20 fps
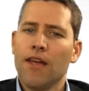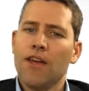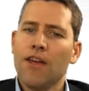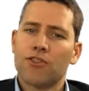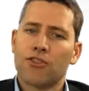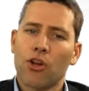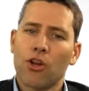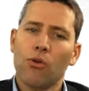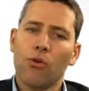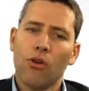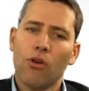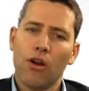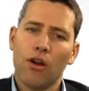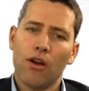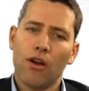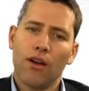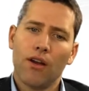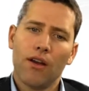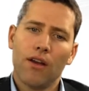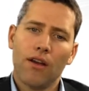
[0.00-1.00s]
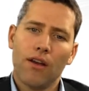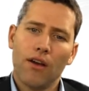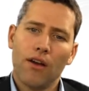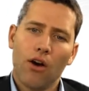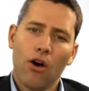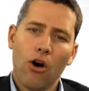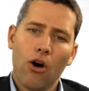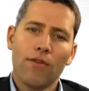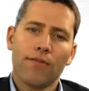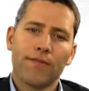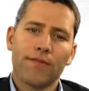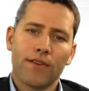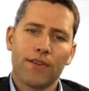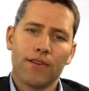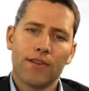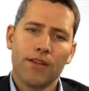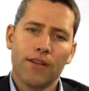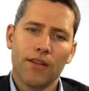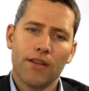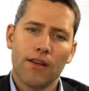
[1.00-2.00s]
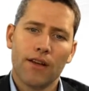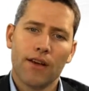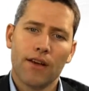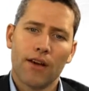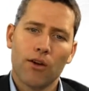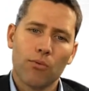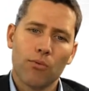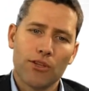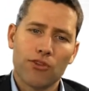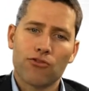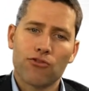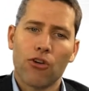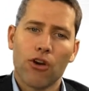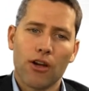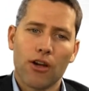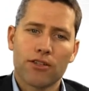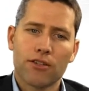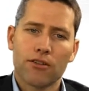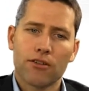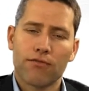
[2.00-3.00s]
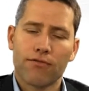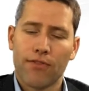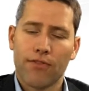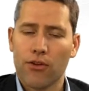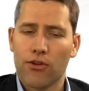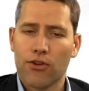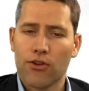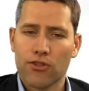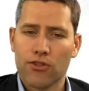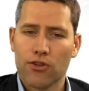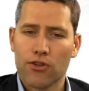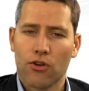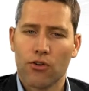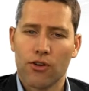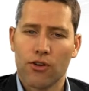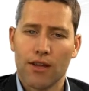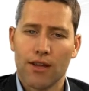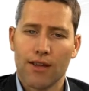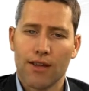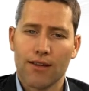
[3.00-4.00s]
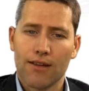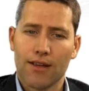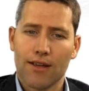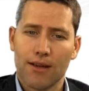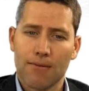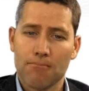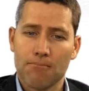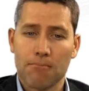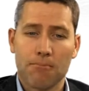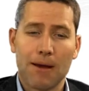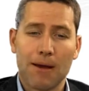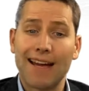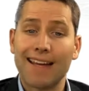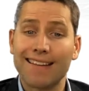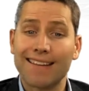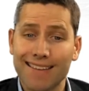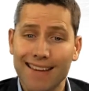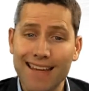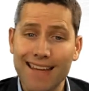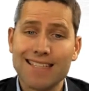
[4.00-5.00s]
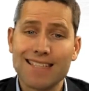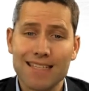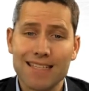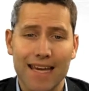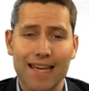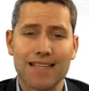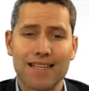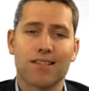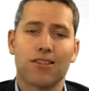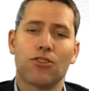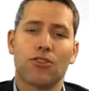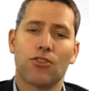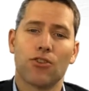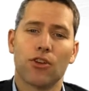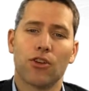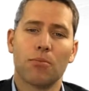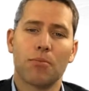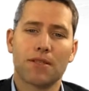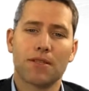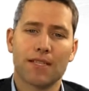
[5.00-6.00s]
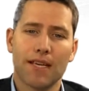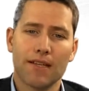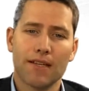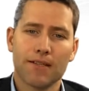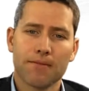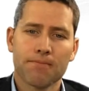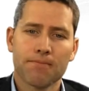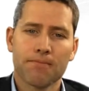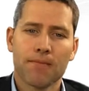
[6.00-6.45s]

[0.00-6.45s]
So often we try to focus on paying less tax than 30%.